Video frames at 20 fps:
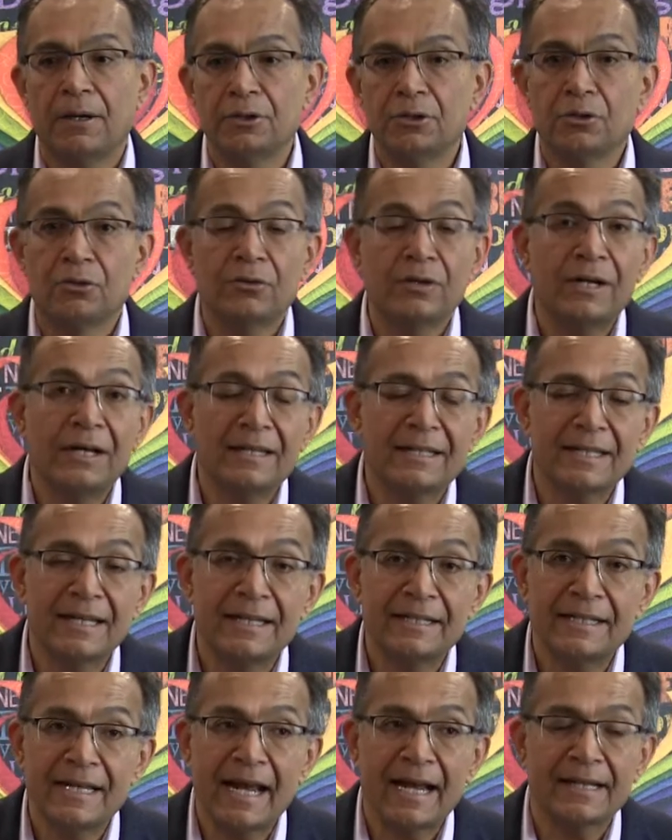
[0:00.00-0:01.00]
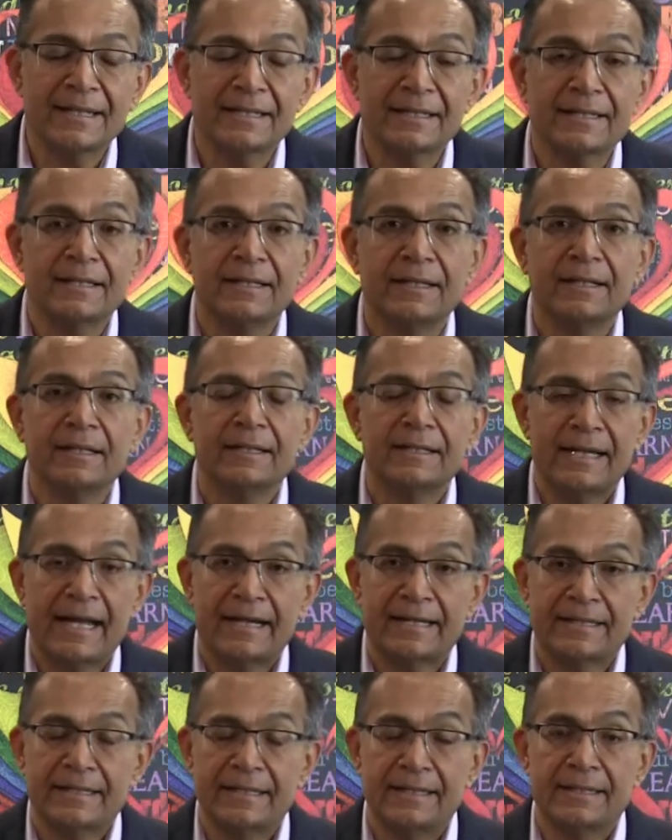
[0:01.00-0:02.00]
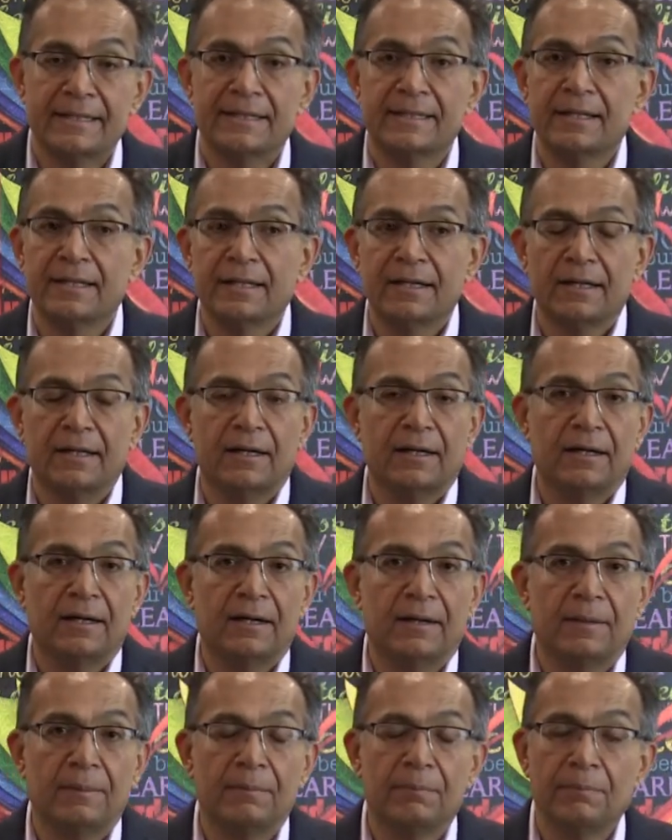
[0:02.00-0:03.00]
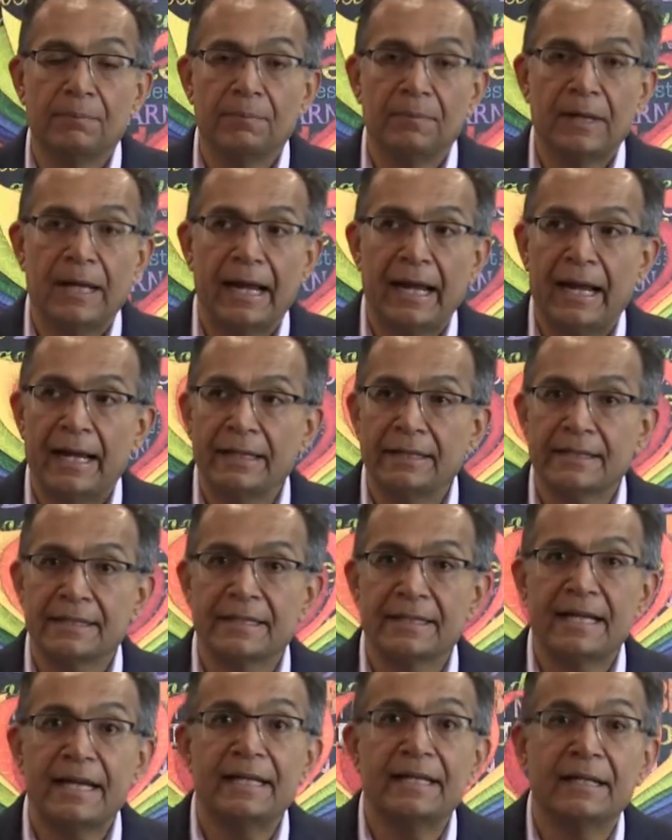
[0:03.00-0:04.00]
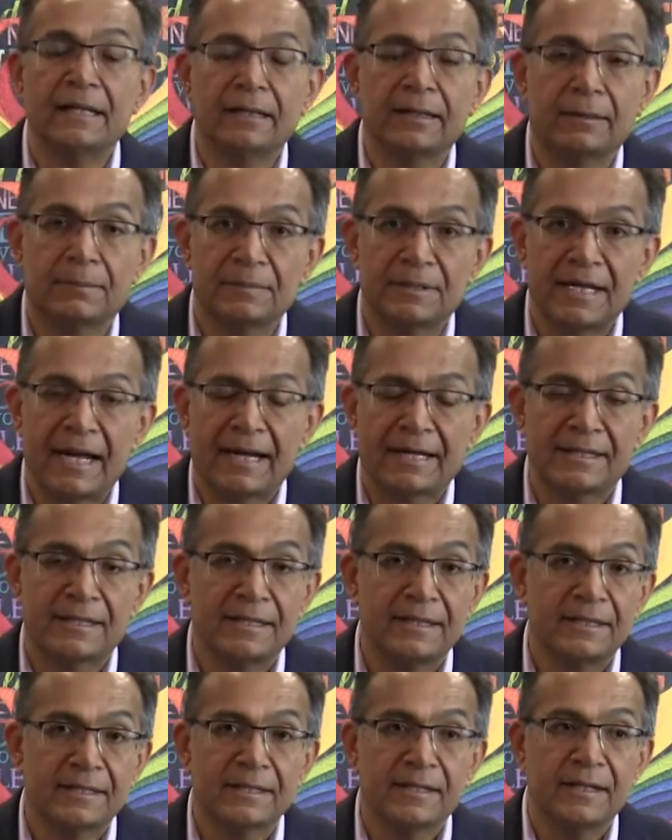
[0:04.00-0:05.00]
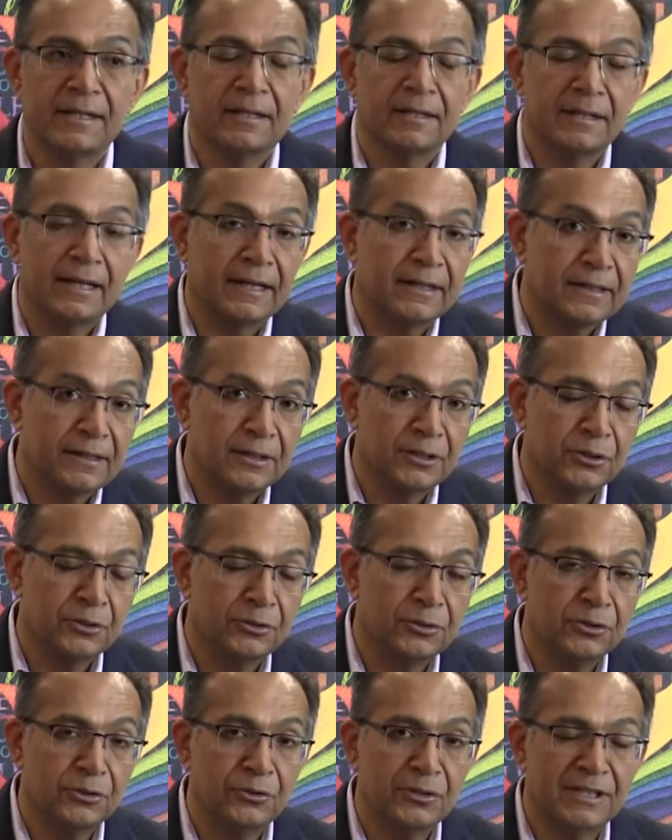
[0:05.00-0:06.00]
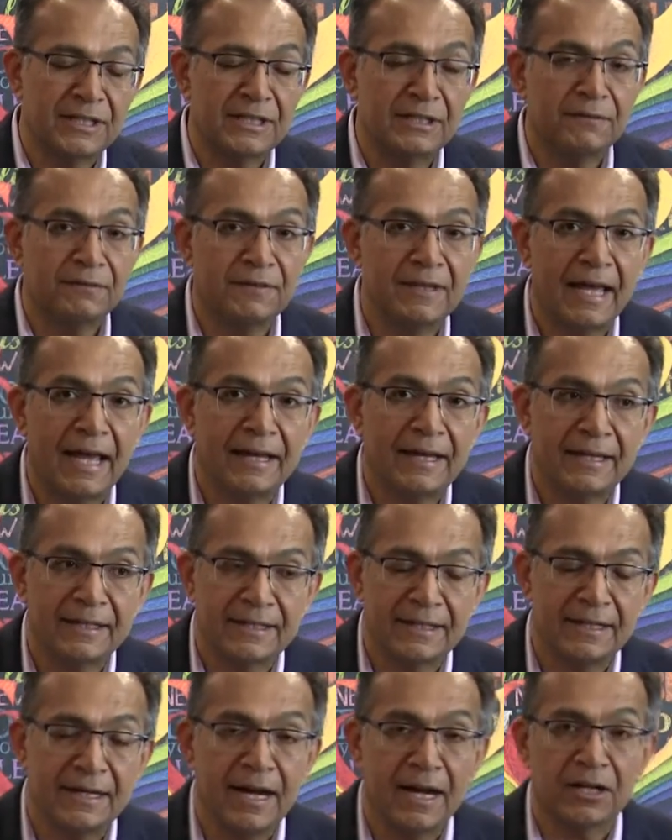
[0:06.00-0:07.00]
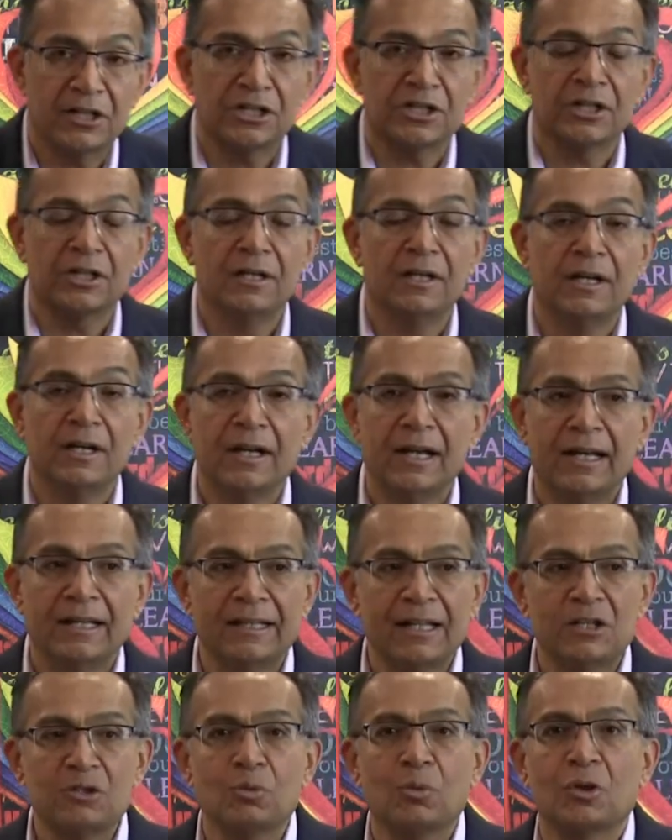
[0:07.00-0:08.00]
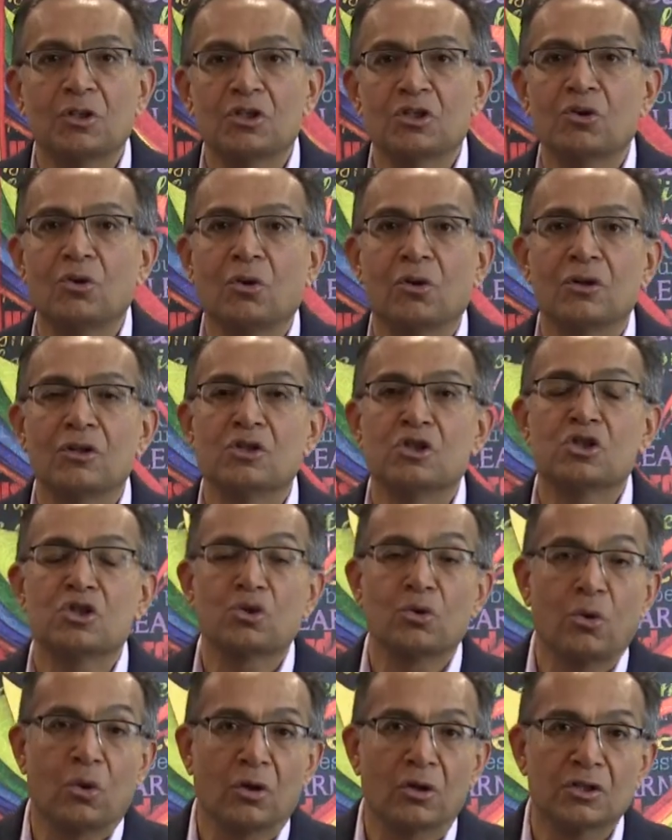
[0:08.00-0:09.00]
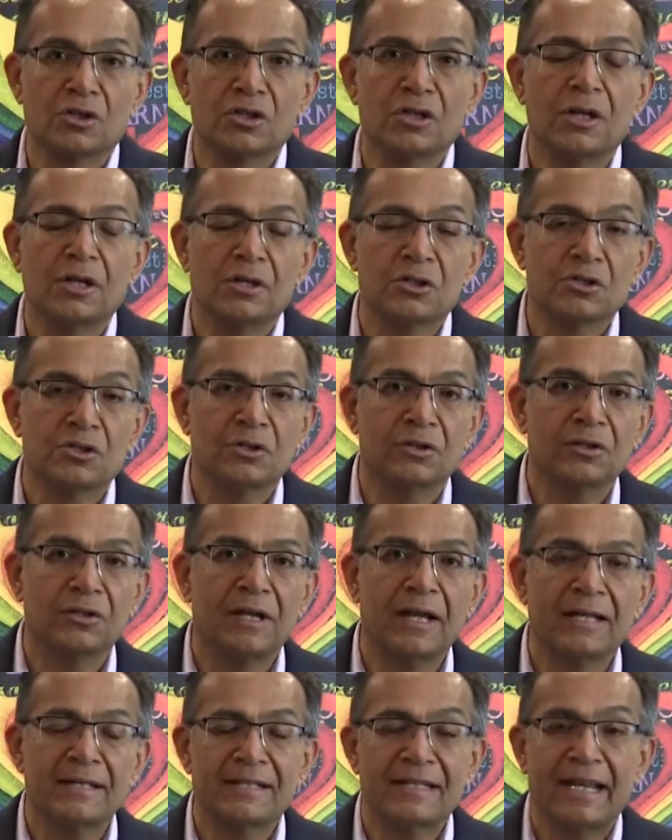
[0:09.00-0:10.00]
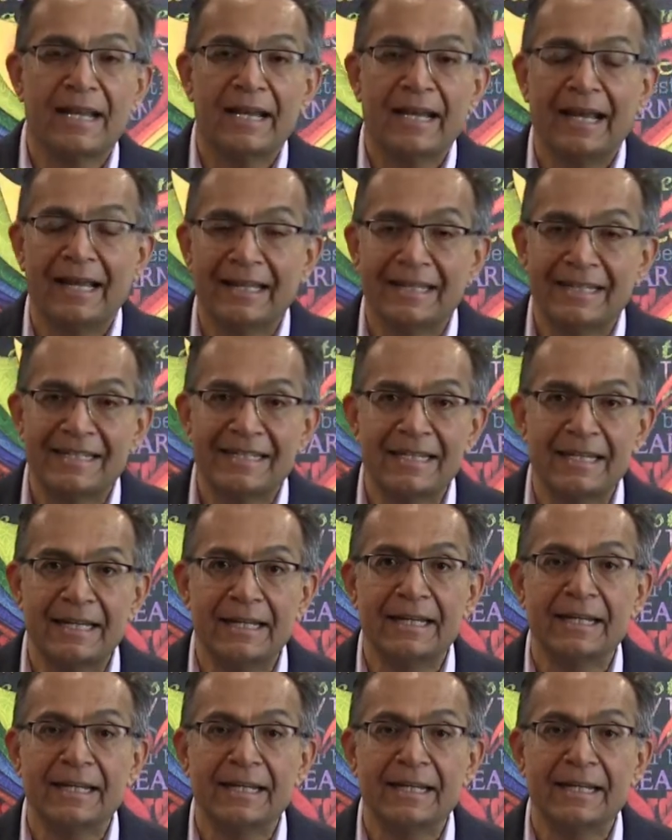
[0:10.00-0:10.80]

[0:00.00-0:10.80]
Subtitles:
your real estate taxes and state income taxes, that you receive that as a deduction, and that's what's called SALT. So SALT,